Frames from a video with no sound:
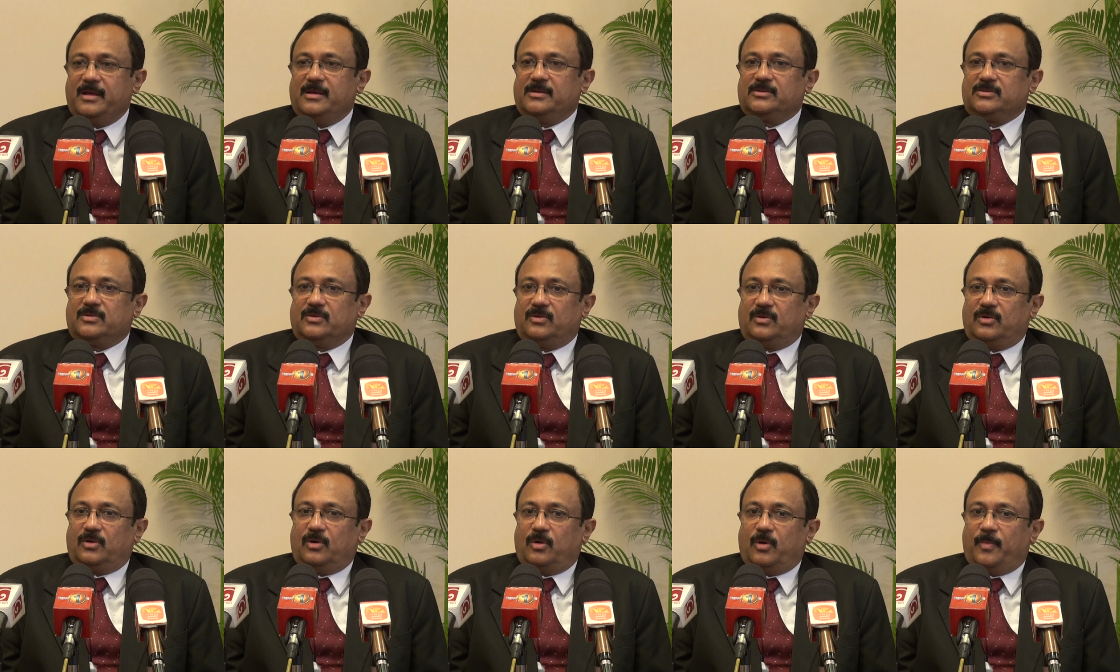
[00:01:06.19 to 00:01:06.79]

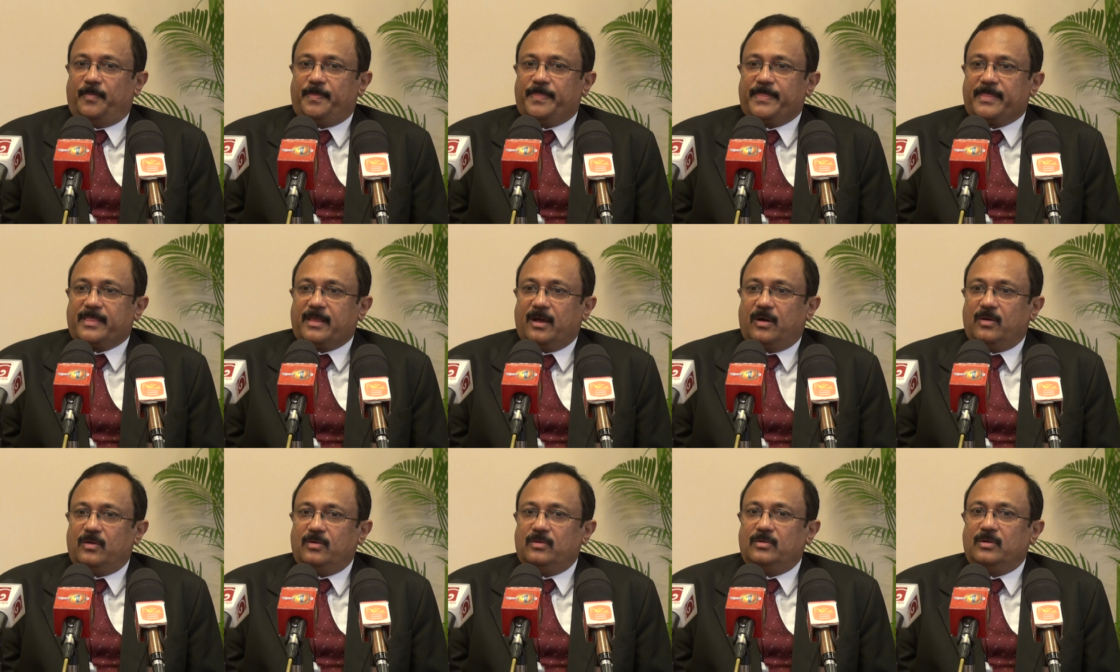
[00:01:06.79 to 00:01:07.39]
So
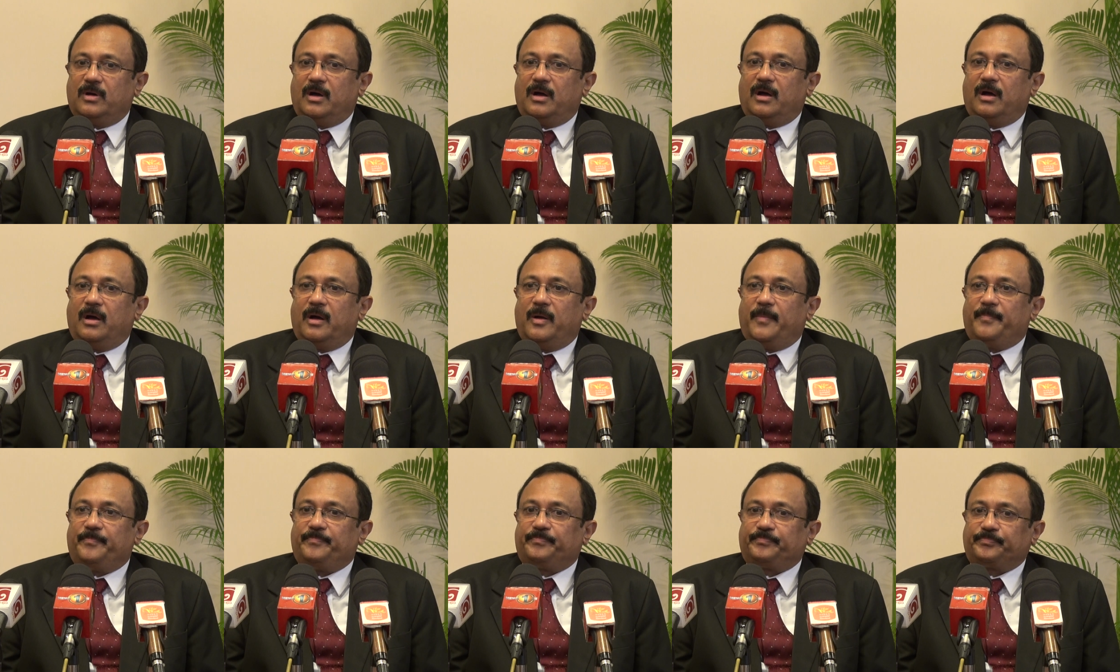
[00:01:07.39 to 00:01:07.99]
now
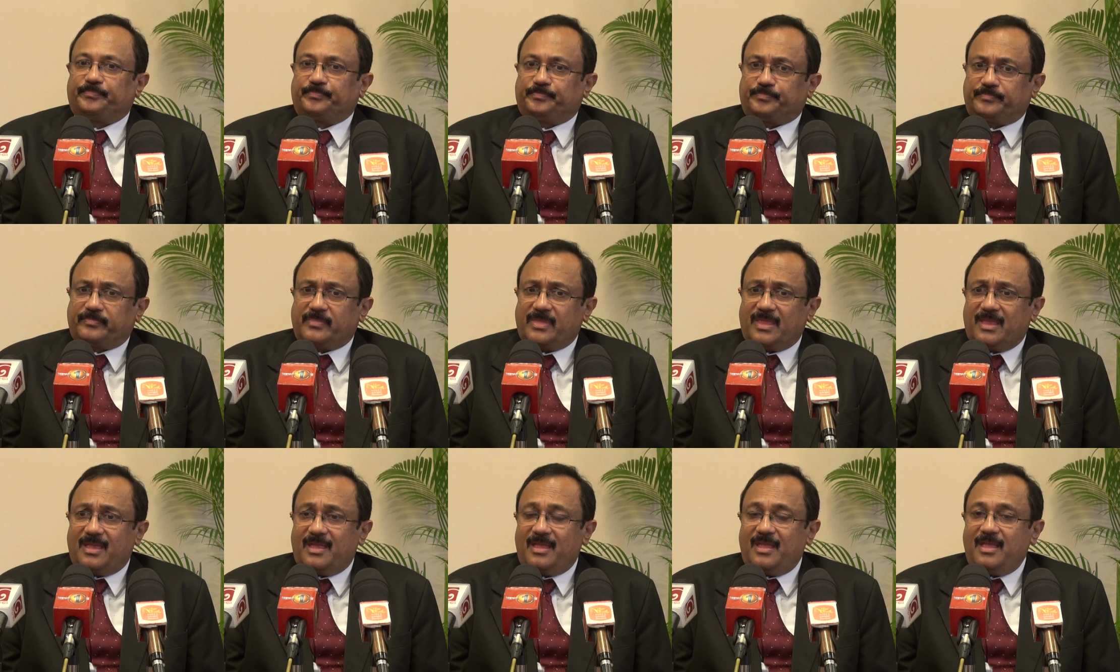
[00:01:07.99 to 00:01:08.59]
uh,
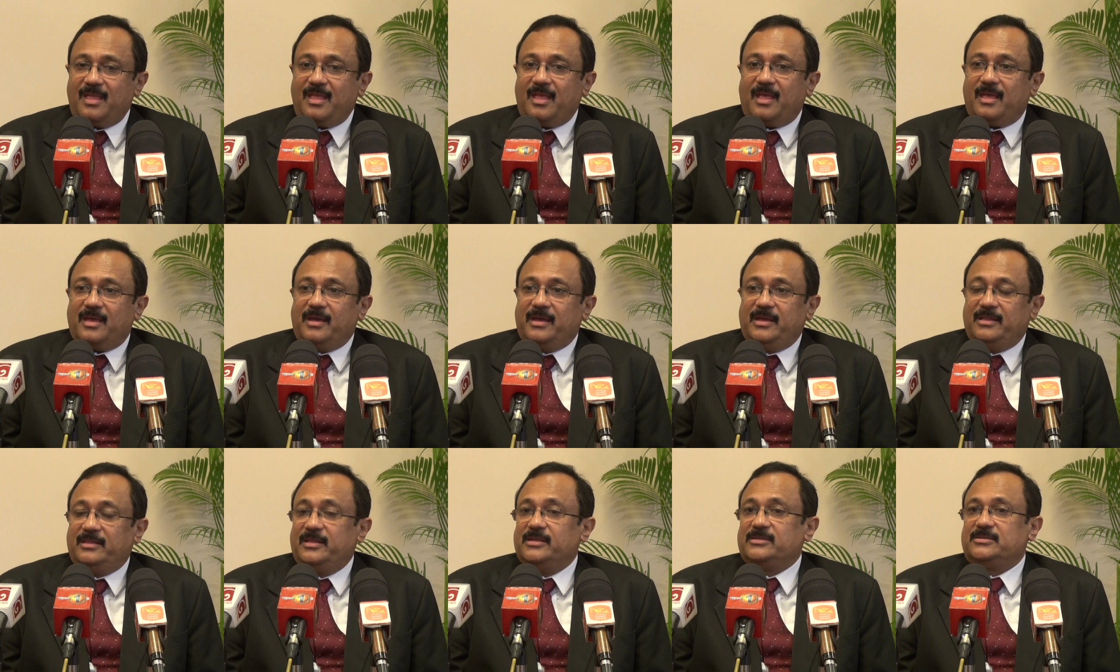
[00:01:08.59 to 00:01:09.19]

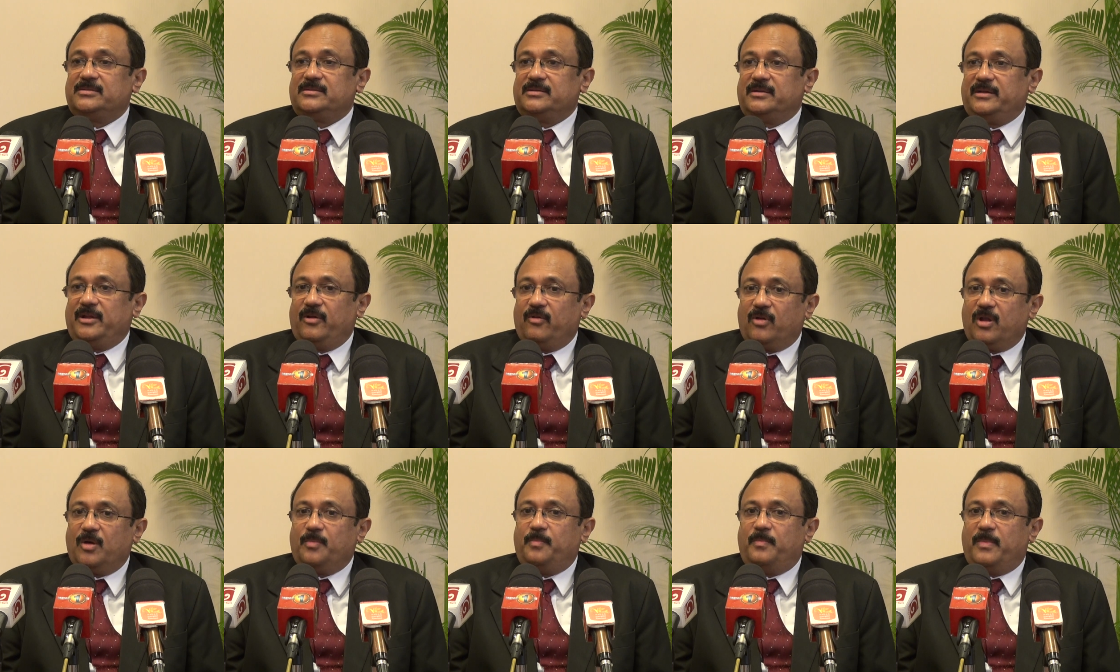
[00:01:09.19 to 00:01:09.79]
in this
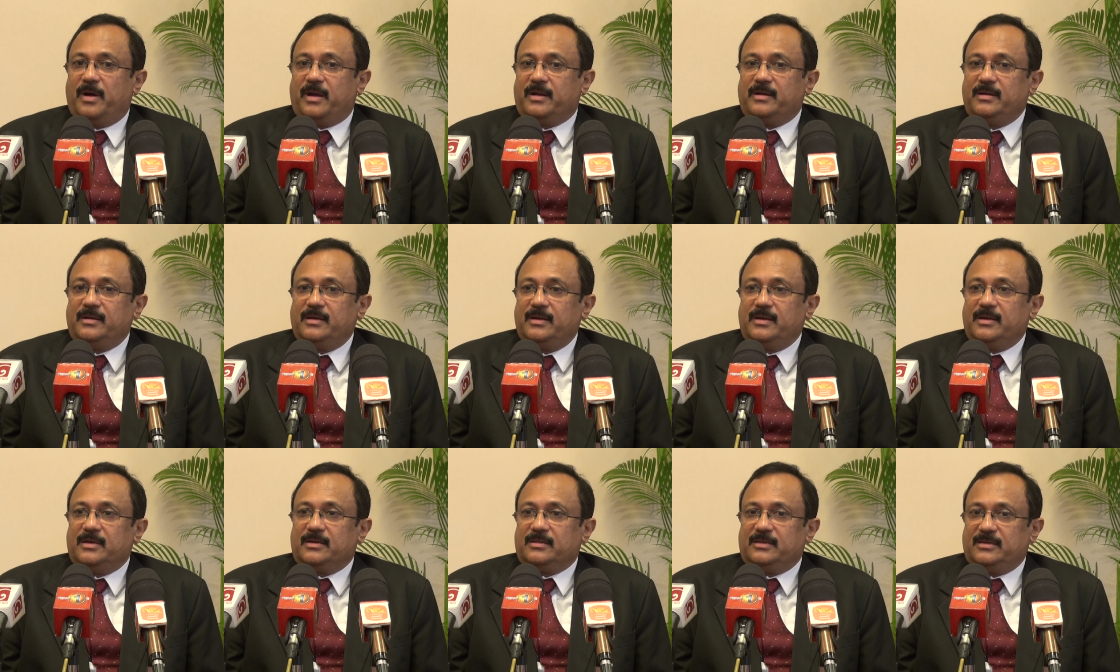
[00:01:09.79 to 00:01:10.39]
development,
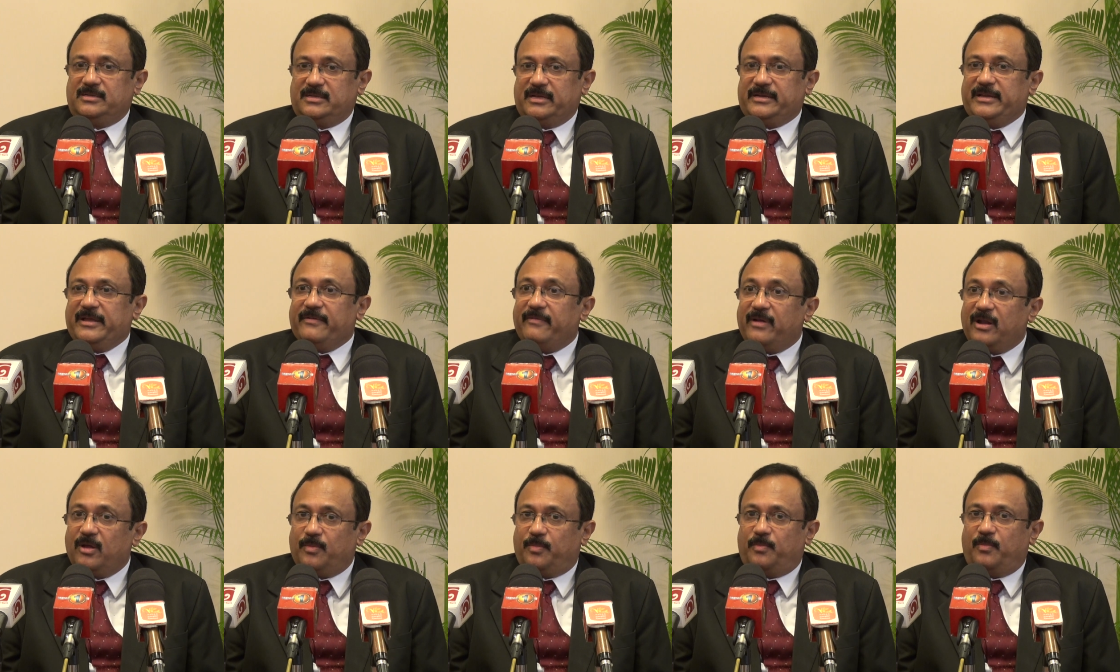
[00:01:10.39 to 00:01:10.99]
this is a
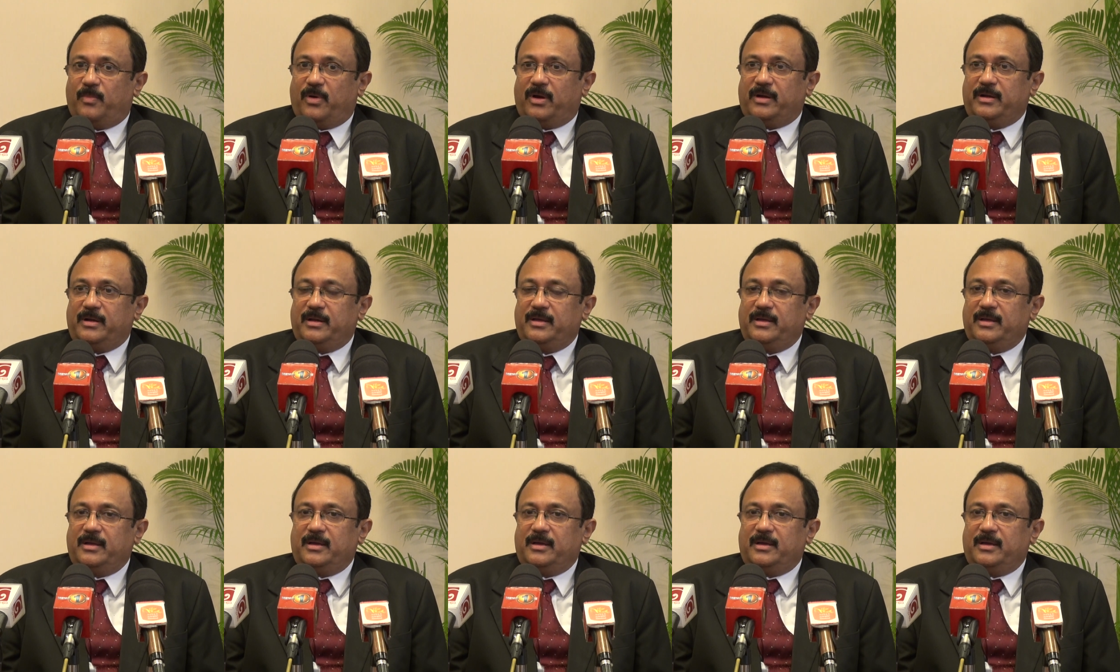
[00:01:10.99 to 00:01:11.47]
development,